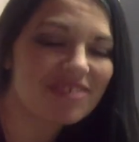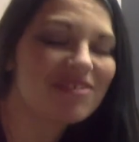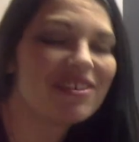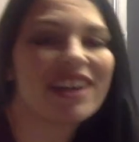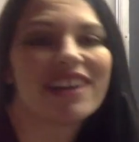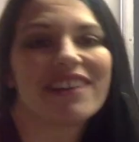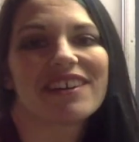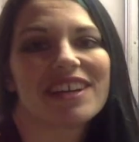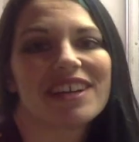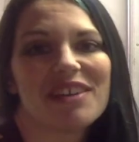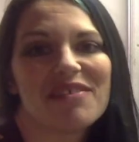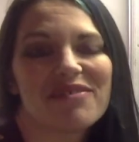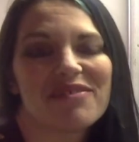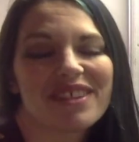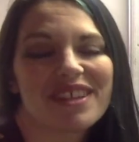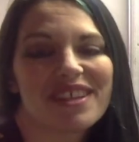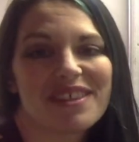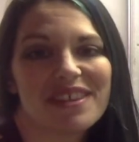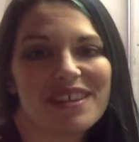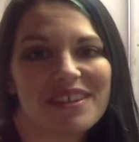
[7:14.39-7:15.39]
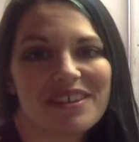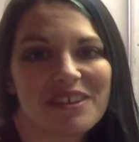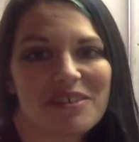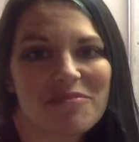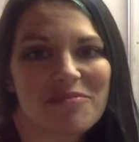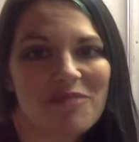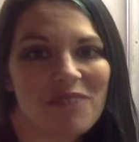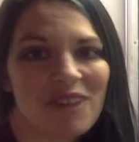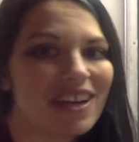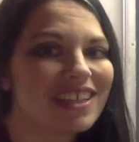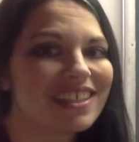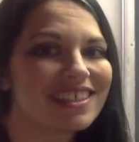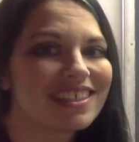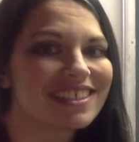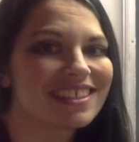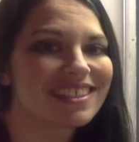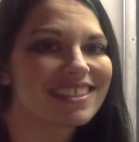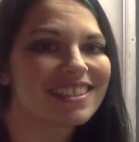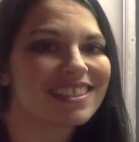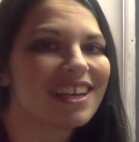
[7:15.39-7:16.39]
where if the theorem
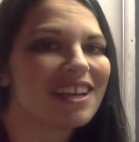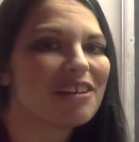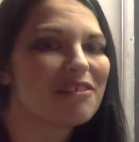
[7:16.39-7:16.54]
was